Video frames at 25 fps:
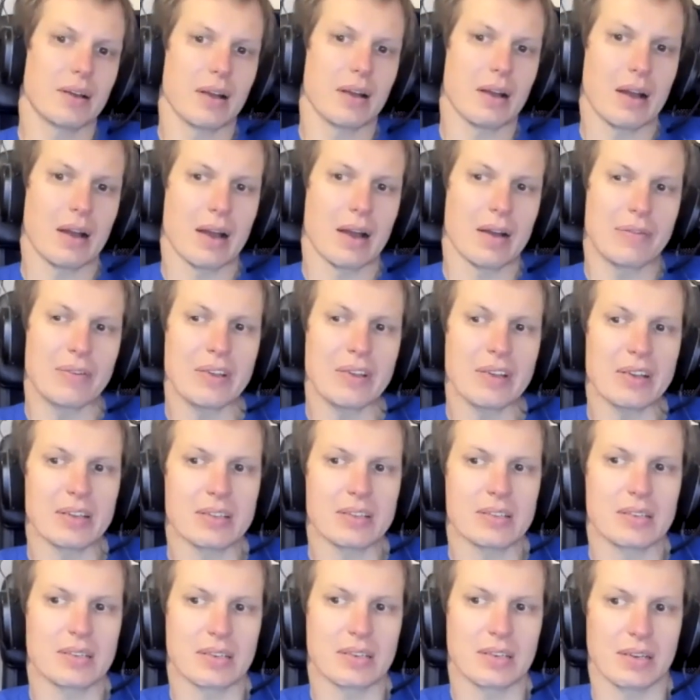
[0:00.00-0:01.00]
I think
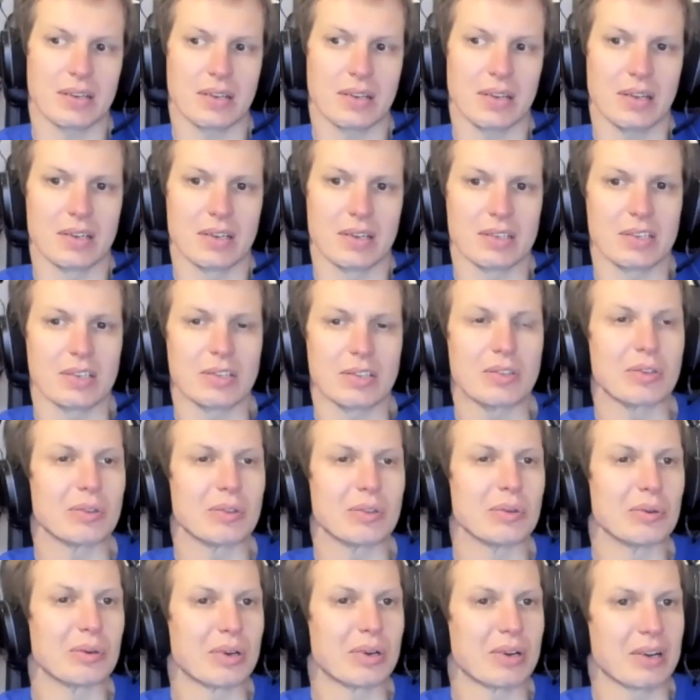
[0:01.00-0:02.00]
it's interesting to
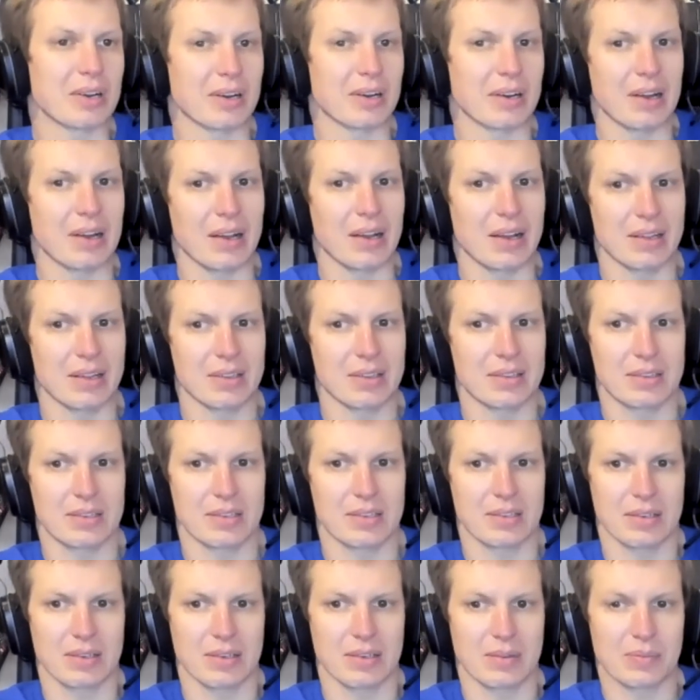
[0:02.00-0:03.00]
look at
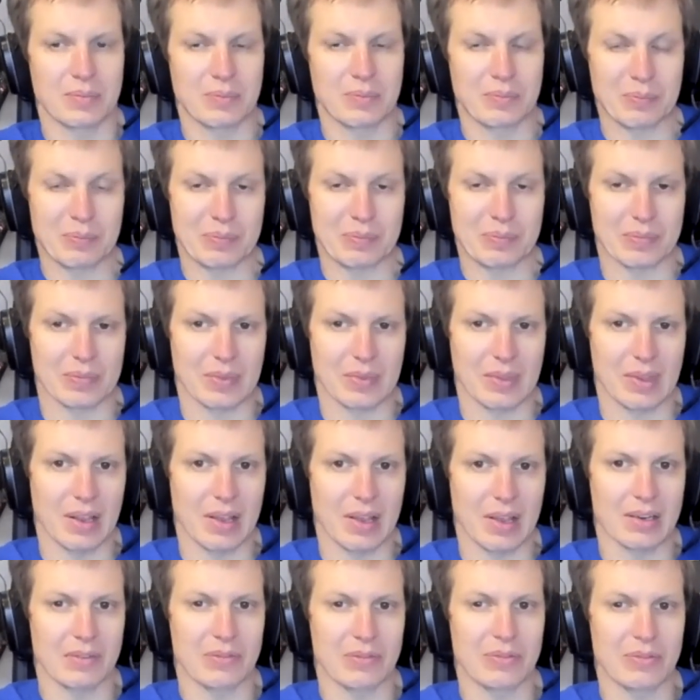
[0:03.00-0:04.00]

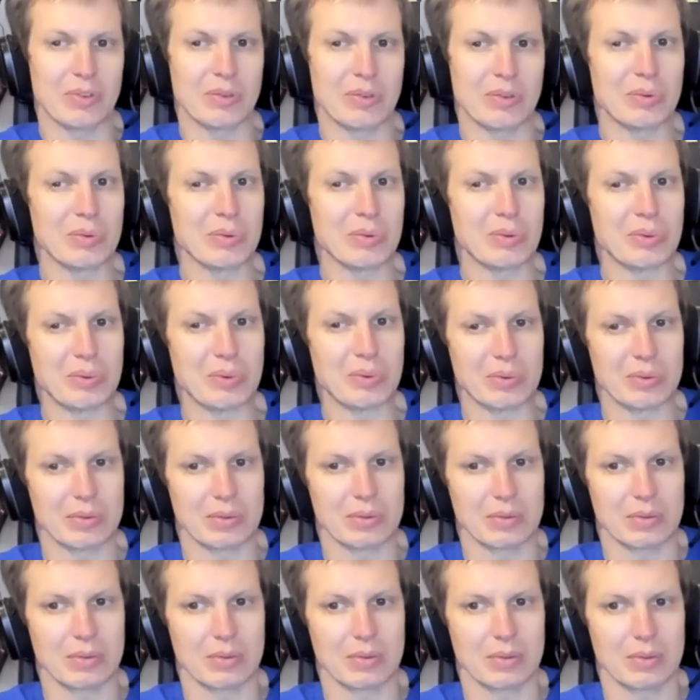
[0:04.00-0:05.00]
a few
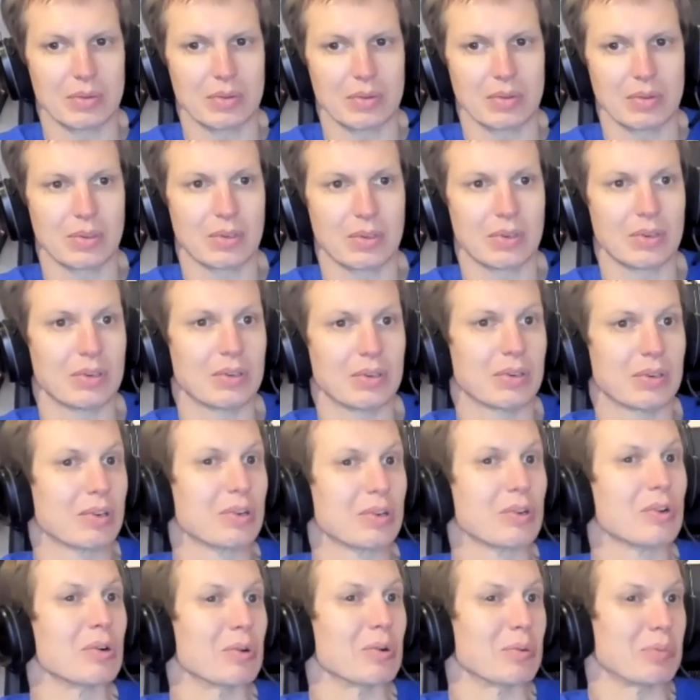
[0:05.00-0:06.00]

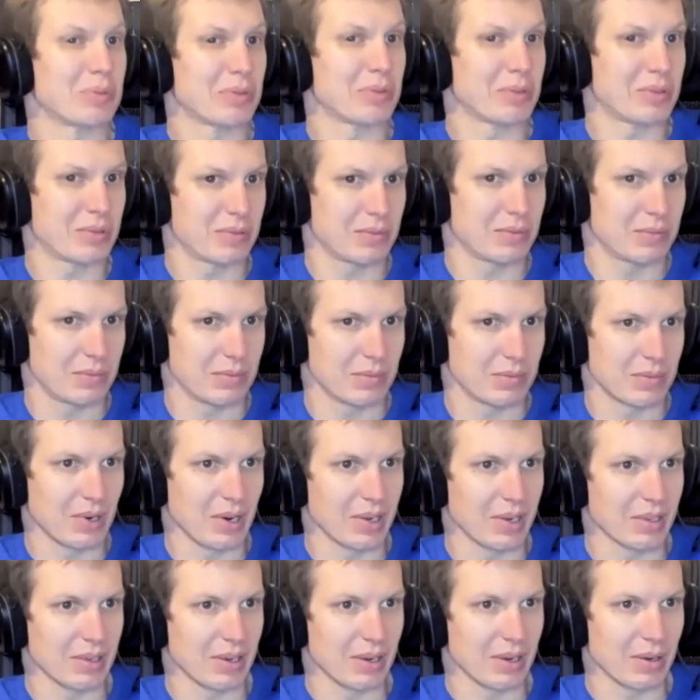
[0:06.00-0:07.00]
groups,
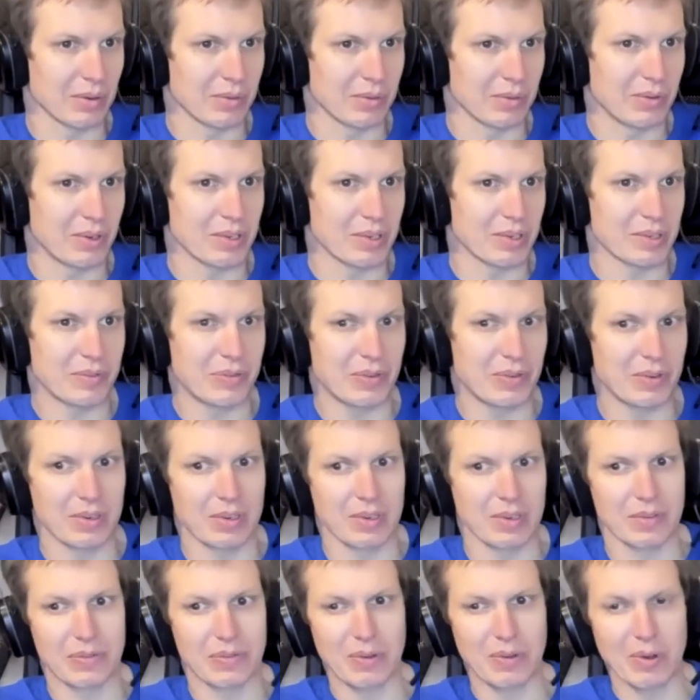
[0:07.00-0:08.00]
right, out there.
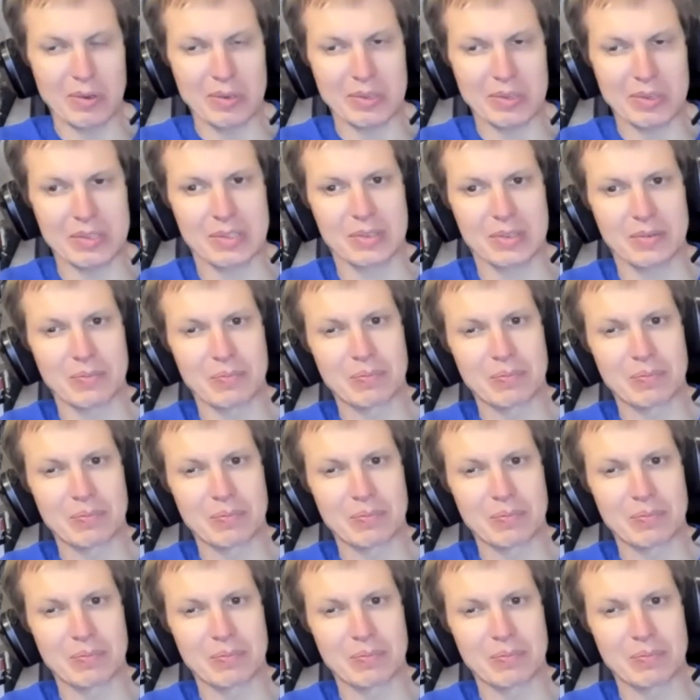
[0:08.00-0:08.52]
So first,